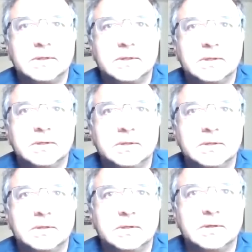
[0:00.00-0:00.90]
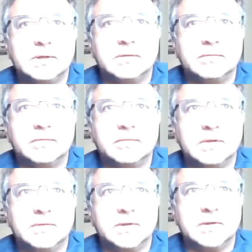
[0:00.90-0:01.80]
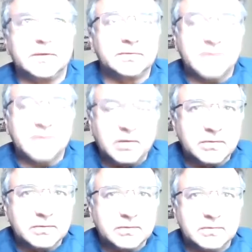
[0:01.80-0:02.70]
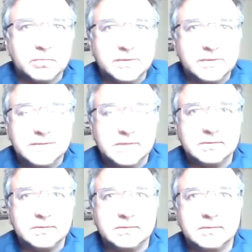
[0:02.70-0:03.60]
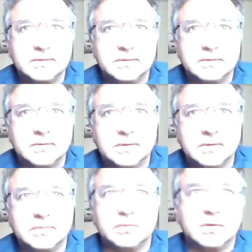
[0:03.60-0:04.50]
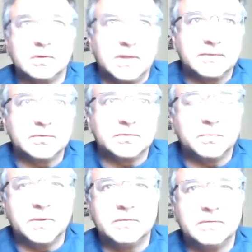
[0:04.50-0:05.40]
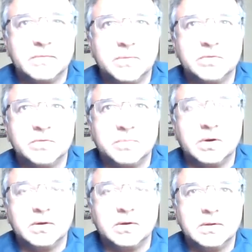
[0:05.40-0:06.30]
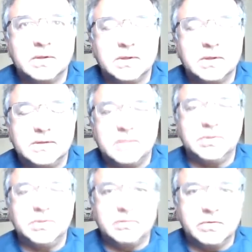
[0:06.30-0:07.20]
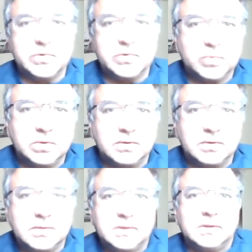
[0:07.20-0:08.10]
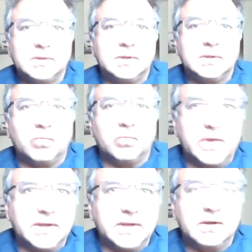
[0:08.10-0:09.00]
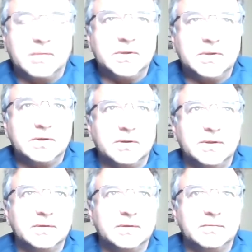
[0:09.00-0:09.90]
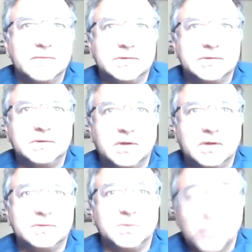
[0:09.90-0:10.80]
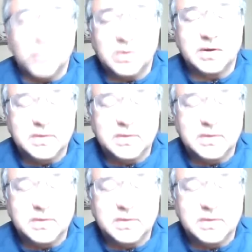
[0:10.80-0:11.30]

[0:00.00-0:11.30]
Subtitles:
and I've given lectures at conferences and presentations and certain classes, but for the most part, attempting a virtual running commentary of such a daunting work